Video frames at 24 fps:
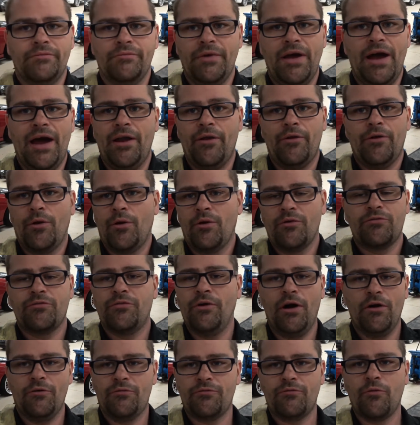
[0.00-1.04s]
I don't know, a,
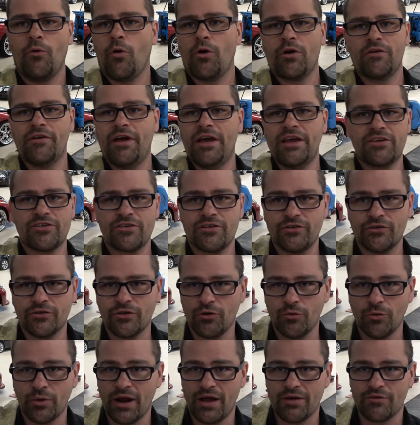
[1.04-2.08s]
a Fore Innovations
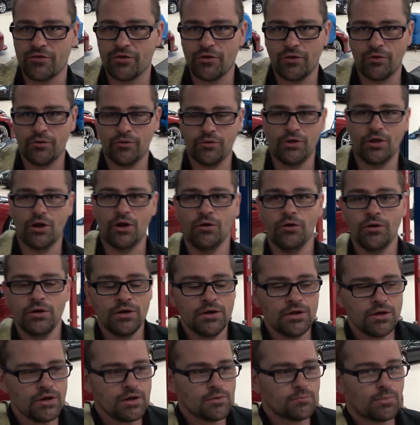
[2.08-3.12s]
or whatever, you know.
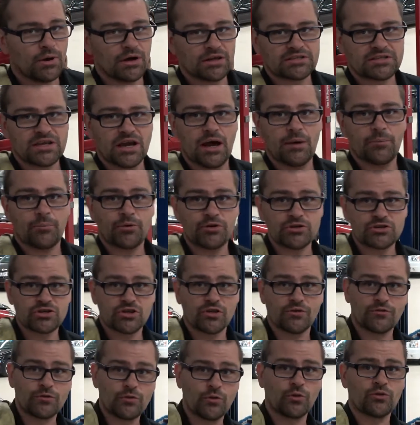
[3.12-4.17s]
But uh, I'm pretty sure
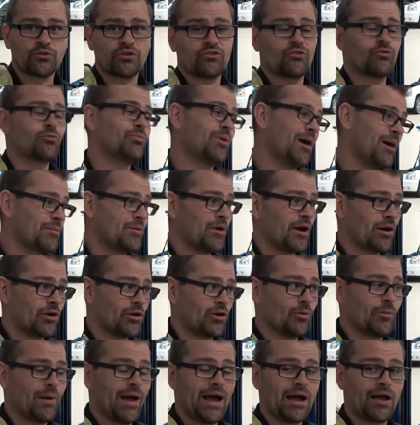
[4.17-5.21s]
the fuel system's probably not
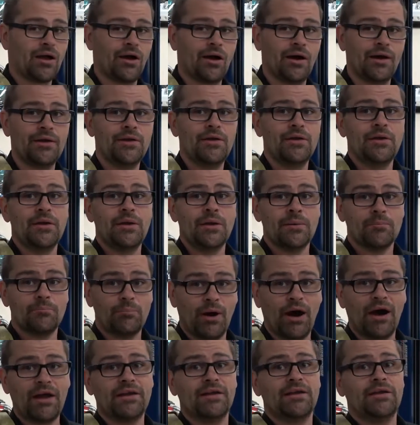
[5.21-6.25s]
gonna go back on,
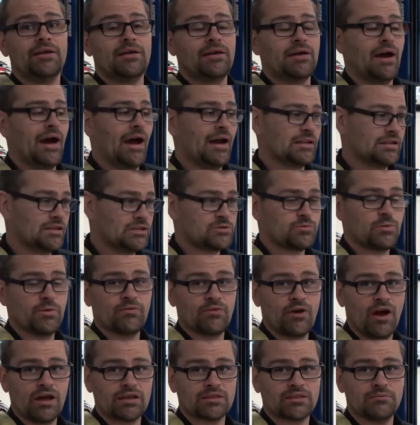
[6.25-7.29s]
but at least we've
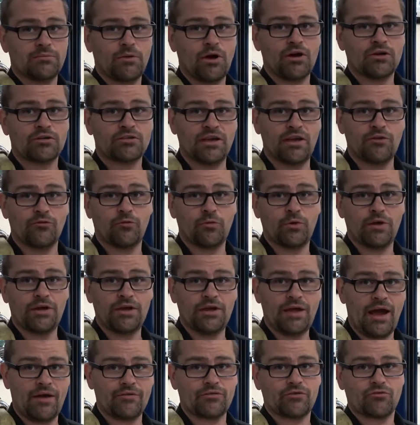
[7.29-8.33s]
got them marked. If
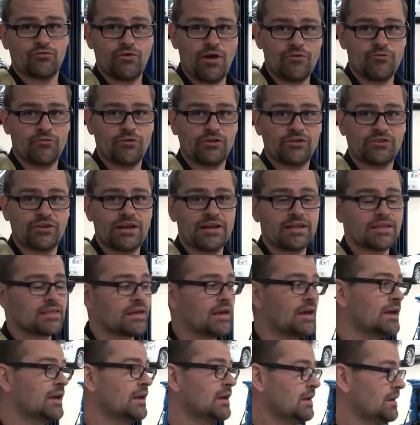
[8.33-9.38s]
we have to reference
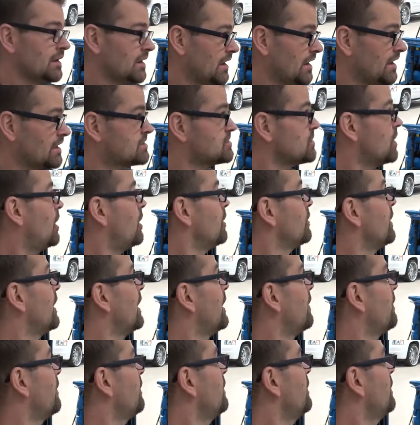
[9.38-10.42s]
anything, it's all
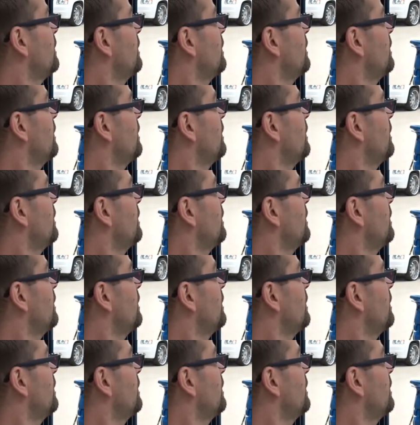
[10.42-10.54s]
there.